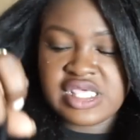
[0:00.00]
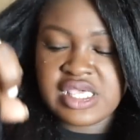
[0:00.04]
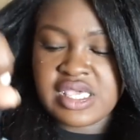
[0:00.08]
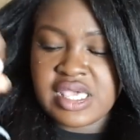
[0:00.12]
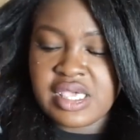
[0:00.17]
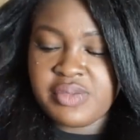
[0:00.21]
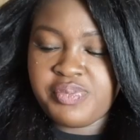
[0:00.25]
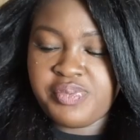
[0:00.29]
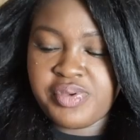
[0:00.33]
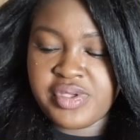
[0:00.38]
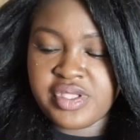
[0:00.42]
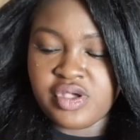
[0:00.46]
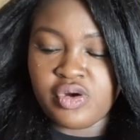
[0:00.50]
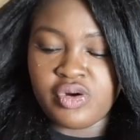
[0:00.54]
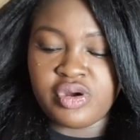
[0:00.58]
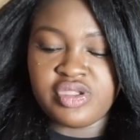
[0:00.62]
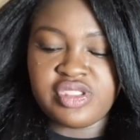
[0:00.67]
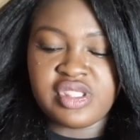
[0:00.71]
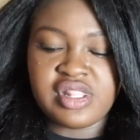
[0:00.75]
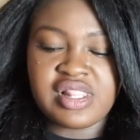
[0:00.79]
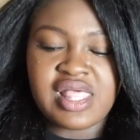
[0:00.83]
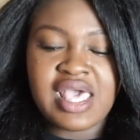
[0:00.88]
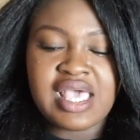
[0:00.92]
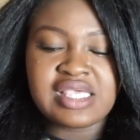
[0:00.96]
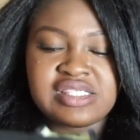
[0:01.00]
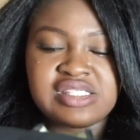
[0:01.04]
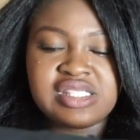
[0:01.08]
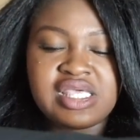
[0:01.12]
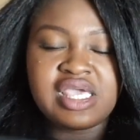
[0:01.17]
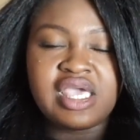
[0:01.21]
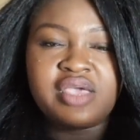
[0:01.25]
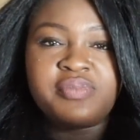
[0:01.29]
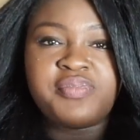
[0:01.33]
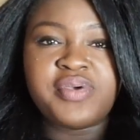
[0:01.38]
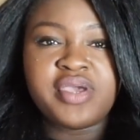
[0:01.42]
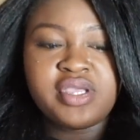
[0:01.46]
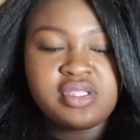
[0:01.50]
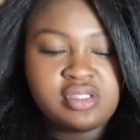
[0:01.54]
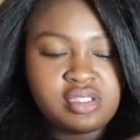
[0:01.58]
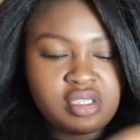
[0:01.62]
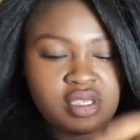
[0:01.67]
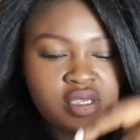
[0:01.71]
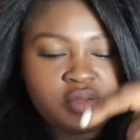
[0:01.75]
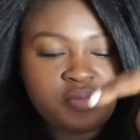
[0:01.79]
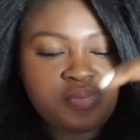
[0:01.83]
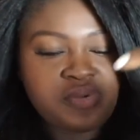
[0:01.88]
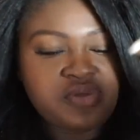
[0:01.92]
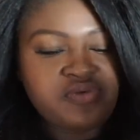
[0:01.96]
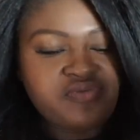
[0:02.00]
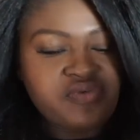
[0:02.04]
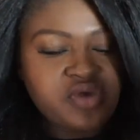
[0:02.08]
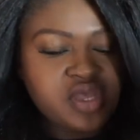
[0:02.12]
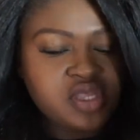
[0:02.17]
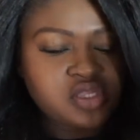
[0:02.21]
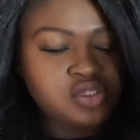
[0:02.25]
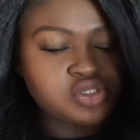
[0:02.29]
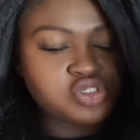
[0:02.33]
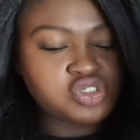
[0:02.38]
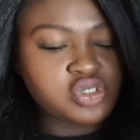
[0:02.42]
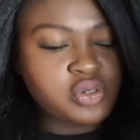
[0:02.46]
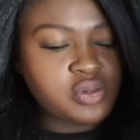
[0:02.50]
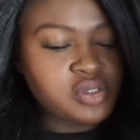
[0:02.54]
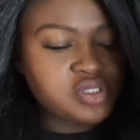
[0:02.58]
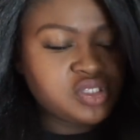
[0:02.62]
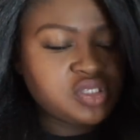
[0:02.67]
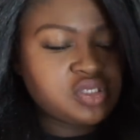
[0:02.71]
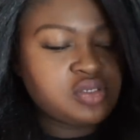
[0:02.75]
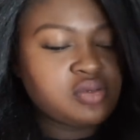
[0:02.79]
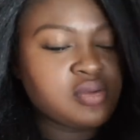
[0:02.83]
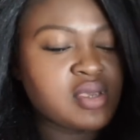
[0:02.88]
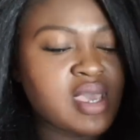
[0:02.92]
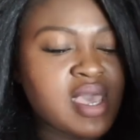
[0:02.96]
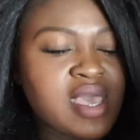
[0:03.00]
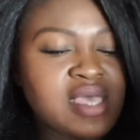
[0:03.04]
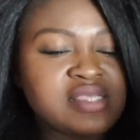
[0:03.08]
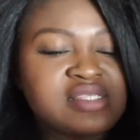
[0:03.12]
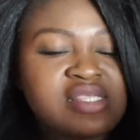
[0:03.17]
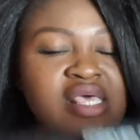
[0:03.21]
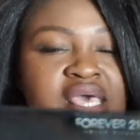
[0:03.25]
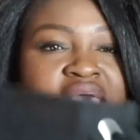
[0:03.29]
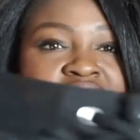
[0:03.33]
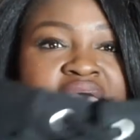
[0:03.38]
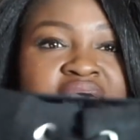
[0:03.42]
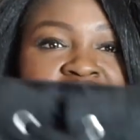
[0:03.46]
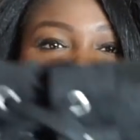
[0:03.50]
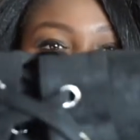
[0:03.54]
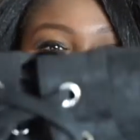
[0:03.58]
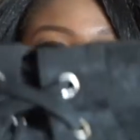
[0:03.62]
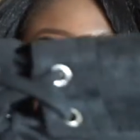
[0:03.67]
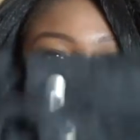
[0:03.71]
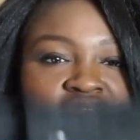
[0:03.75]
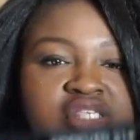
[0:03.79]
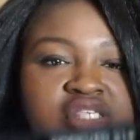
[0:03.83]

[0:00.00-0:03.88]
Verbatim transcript: thing I picked, or the last thing I picked up, if I can show it to you guys, is